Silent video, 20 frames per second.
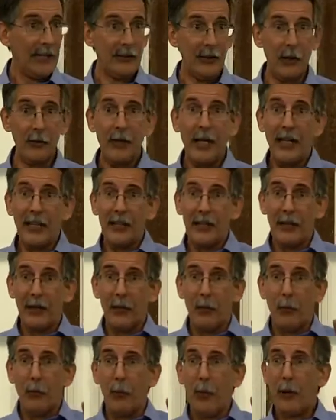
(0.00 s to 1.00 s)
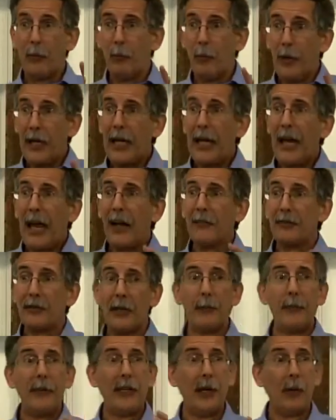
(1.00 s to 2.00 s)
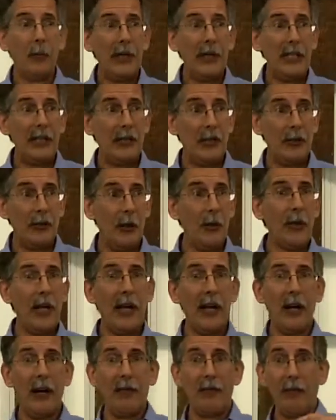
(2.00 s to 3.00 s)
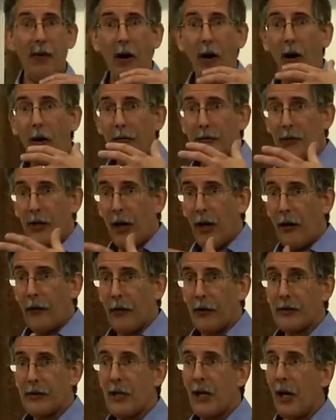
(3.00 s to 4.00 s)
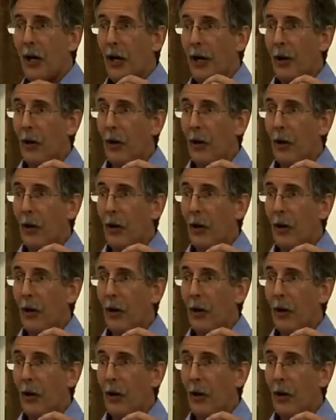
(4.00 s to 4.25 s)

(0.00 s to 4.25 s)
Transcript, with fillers: And so when we have something that we need to do and it involves others,